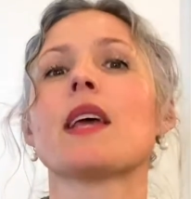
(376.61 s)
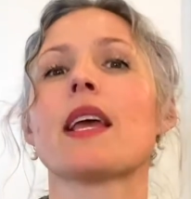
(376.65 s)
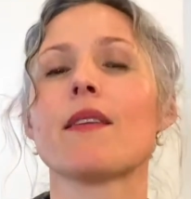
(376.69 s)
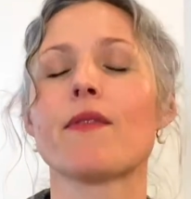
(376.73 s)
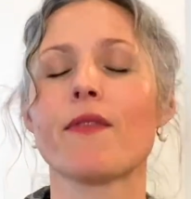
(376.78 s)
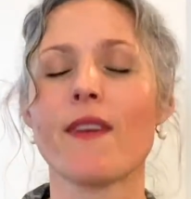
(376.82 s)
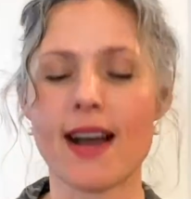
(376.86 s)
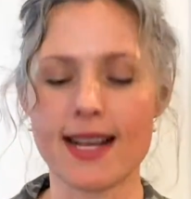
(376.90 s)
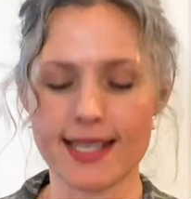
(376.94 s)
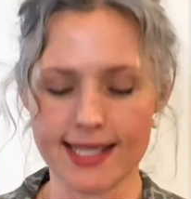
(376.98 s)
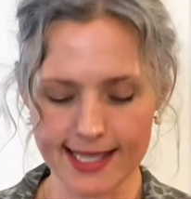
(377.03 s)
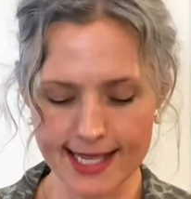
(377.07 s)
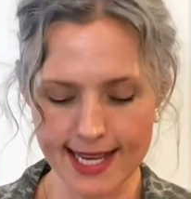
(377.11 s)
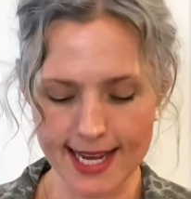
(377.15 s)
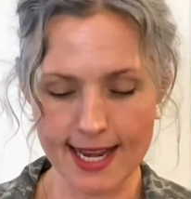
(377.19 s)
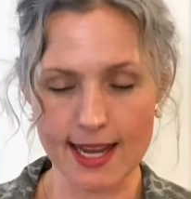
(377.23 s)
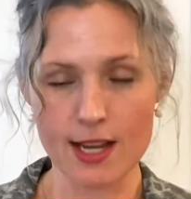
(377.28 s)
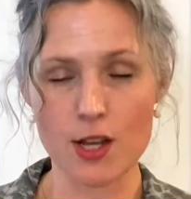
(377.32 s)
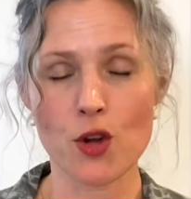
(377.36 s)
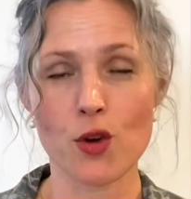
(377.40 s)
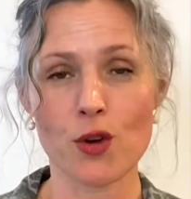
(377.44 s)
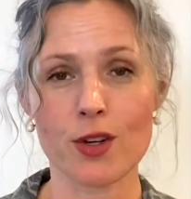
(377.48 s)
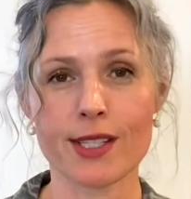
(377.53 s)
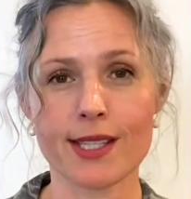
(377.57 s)
If I sing
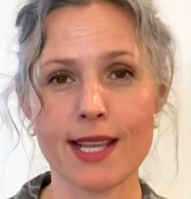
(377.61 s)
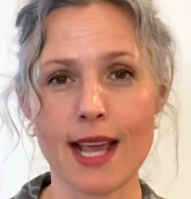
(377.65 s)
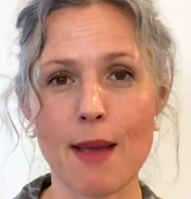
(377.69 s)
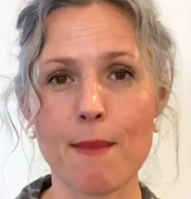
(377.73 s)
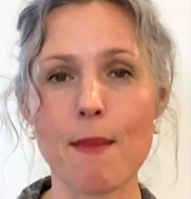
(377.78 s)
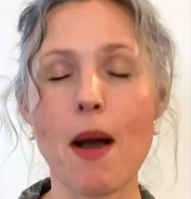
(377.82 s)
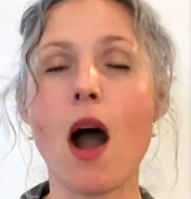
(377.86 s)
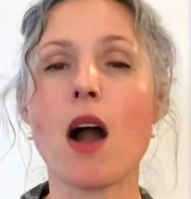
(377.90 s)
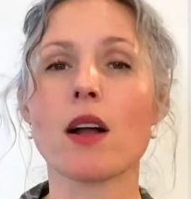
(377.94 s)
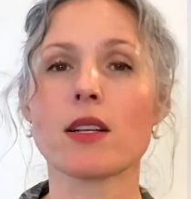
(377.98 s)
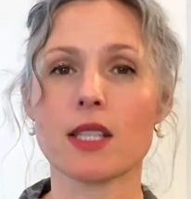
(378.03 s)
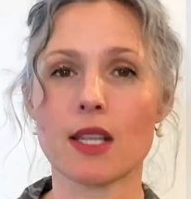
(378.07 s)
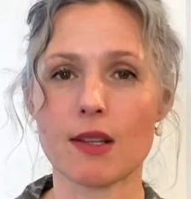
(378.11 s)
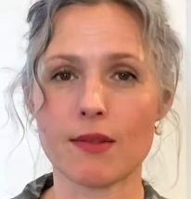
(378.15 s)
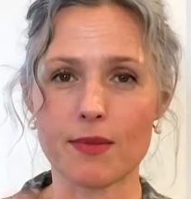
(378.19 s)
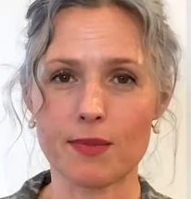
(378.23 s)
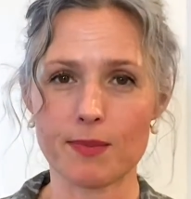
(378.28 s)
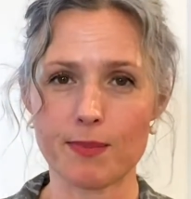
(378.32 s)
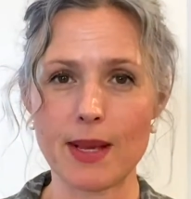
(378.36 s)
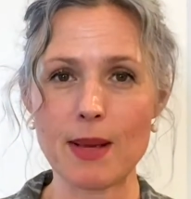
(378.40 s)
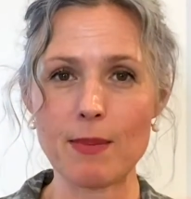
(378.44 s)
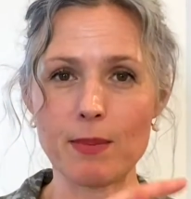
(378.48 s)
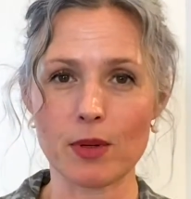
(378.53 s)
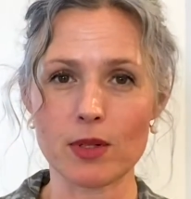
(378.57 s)
in your same octave,
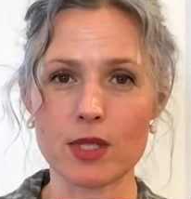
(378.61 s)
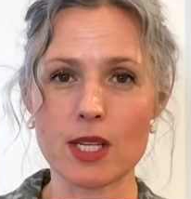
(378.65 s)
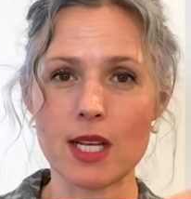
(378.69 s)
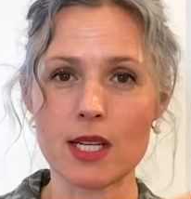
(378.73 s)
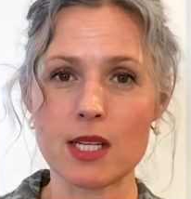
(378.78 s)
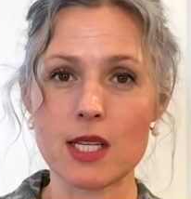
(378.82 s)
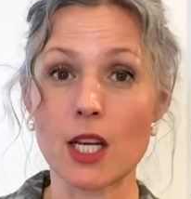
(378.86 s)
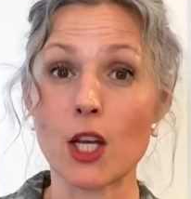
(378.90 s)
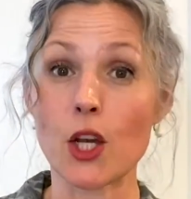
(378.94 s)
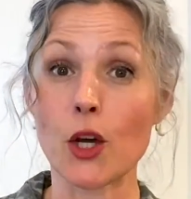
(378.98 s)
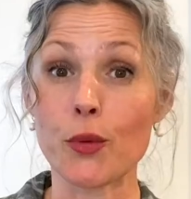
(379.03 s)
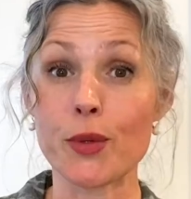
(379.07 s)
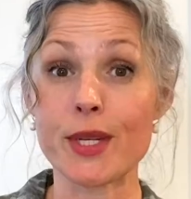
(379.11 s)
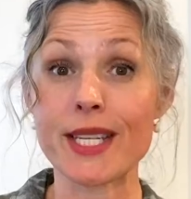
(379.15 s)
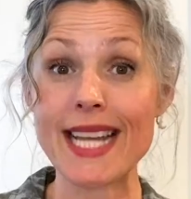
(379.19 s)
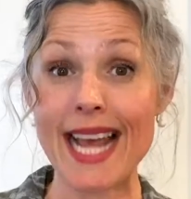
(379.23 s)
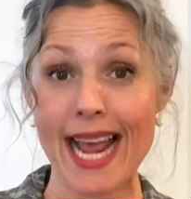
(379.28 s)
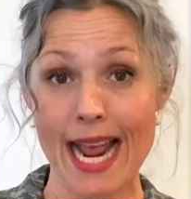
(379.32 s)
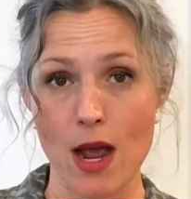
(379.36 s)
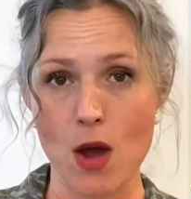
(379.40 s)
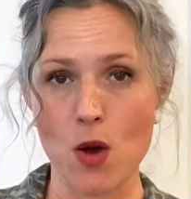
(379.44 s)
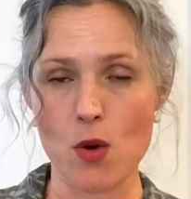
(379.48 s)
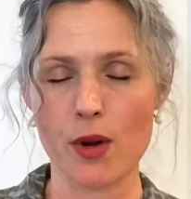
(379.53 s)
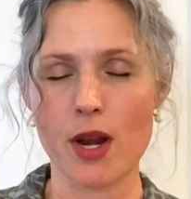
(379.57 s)
people tend to go
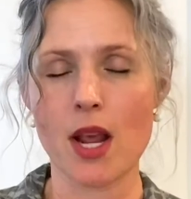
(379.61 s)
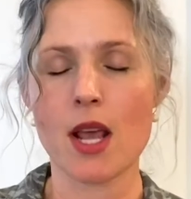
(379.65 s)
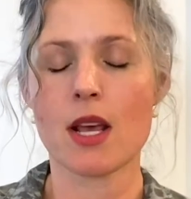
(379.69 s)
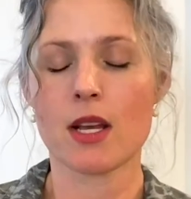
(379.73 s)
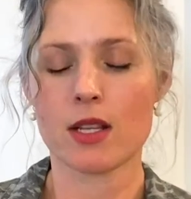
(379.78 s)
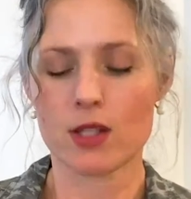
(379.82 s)
down.